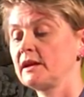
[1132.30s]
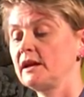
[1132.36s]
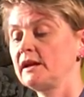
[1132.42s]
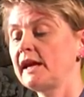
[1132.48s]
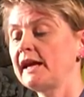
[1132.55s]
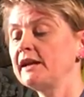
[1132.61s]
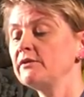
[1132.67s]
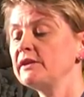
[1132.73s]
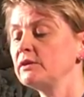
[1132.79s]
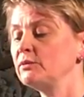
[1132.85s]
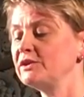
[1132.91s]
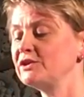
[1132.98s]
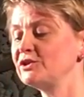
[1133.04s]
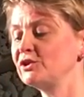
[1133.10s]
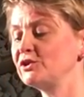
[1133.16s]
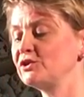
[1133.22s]
And I don't think we
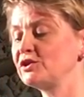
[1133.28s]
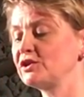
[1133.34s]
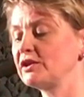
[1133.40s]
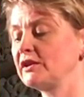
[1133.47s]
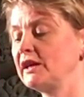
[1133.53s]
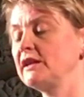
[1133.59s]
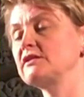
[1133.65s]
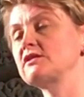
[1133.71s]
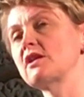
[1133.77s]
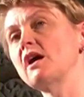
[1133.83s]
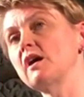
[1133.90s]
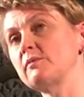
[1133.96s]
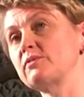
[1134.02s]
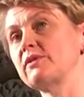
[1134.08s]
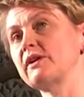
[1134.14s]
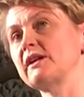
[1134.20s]
should
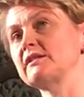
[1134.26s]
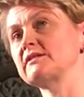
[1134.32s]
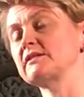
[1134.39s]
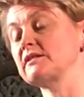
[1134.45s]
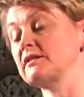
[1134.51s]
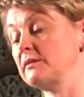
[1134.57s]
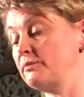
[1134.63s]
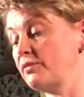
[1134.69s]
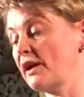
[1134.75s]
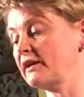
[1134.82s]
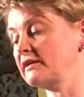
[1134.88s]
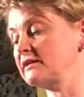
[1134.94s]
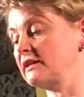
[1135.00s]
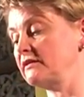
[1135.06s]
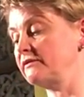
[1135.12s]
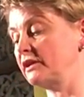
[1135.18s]
interpret the
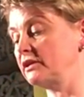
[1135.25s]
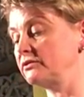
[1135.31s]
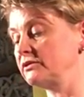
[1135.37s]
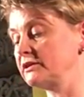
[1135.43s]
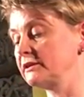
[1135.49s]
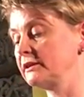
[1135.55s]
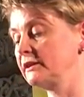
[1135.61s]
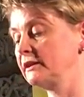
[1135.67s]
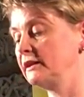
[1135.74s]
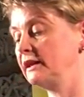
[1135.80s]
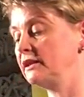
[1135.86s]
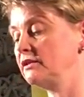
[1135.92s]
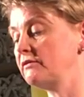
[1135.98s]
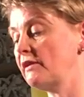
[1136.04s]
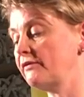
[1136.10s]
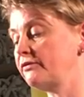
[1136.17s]
Brexit vote
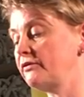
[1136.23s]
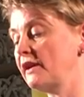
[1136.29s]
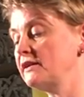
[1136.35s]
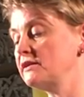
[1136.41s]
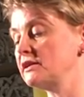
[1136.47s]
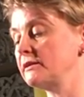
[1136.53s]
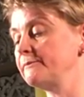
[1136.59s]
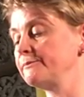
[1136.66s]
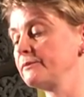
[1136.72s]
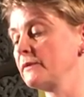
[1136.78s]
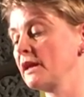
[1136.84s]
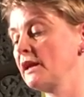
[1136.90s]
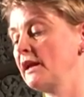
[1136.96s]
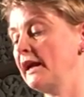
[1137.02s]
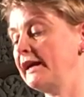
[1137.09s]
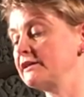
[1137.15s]
in the referendum
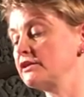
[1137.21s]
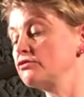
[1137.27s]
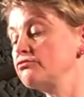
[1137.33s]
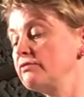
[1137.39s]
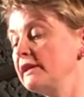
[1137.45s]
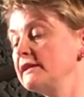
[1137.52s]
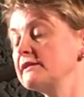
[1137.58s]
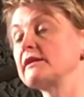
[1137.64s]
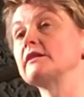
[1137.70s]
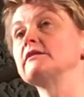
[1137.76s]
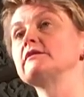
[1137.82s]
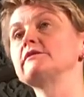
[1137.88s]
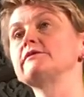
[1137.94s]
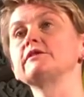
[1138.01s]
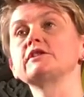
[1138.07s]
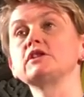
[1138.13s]
as a
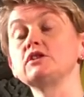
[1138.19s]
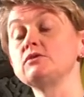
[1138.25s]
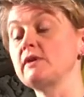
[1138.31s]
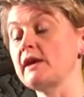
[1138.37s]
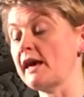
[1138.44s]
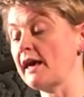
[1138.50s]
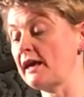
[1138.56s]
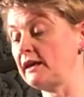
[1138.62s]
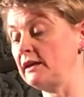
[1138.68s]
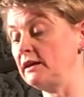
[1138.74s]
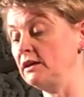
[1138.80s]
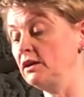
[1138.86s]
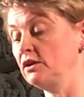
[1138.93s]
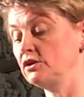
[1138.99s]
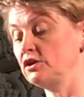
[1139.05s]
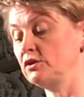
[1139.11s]
reason for the UK
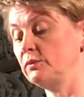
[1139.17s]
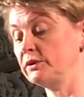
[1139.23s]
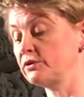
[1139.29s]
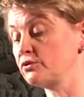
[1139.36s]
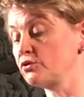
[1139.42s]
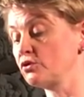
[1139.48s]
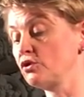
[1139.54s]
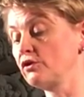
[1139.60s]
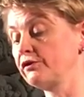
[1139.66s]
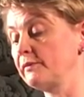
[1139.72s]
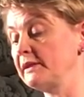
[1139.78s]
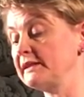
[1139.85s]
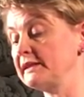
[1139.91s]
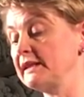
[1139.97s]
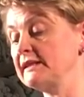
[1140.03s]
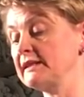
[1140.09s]
to withdraw from
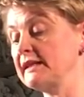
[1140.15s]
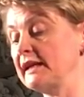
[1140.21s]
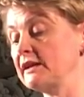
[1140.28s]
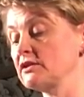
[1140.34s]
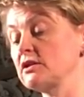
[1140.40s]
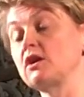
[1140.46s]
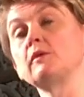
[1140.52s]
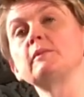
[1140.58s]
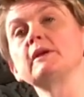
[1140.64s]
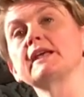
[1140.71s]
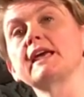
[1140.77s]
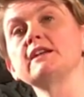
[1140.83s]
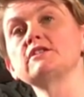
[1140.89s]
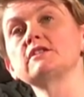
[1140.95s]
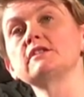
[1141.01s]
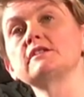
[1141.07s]
its international
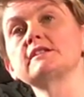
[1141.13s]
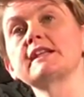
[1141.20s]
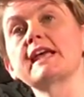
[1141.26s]
obligations